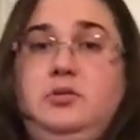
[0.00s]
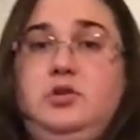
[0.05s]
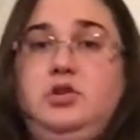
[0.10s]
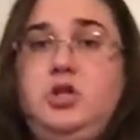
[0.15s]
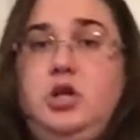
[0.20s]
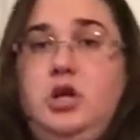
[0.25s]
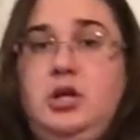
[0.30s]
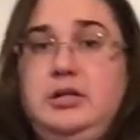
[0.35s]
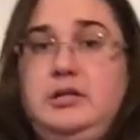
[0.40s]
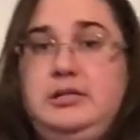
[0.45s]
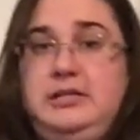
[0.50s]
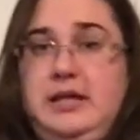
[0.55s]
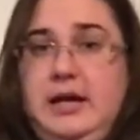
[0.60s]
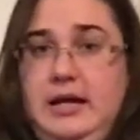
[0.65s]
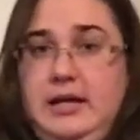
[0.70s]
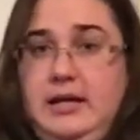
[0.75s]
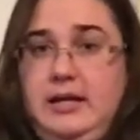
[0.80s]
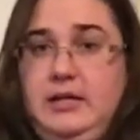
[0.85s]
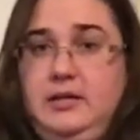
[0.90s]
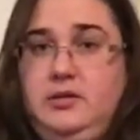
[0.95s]
dog
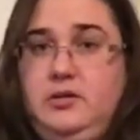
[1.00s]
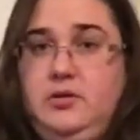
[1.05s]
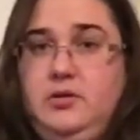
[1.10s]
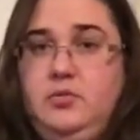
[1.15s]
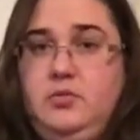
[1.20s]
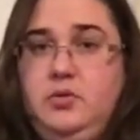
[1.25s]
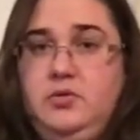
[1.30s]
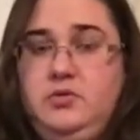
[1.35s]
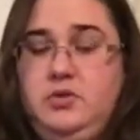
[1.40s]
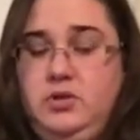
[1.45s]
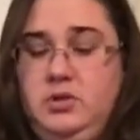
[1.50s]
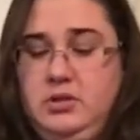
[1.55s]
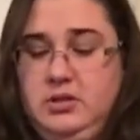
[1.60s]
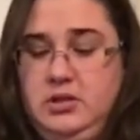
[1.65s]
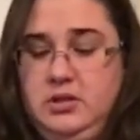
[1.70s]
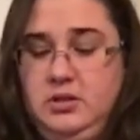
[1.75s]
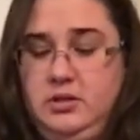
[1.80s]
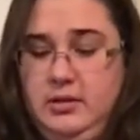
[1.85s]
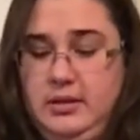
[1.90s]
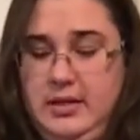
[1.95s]
stacking, here I'll move so you can
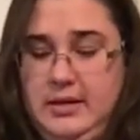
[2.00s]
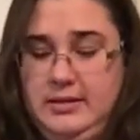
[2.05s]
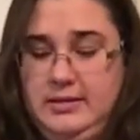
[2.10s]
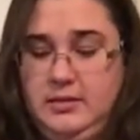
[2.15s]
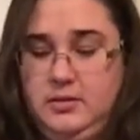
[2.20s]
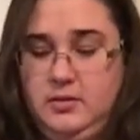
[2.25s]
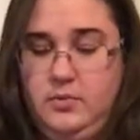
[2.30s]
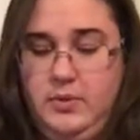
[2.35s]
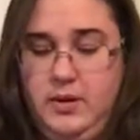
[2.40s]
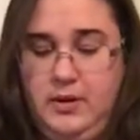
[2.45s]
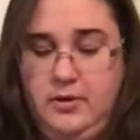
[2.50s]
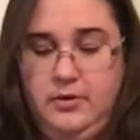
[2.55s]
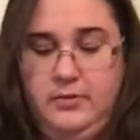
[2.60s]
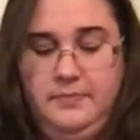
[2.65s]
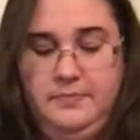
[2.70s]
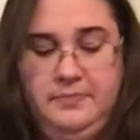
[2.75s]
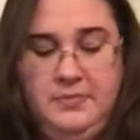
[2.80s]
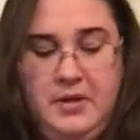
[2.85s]
see her legs better,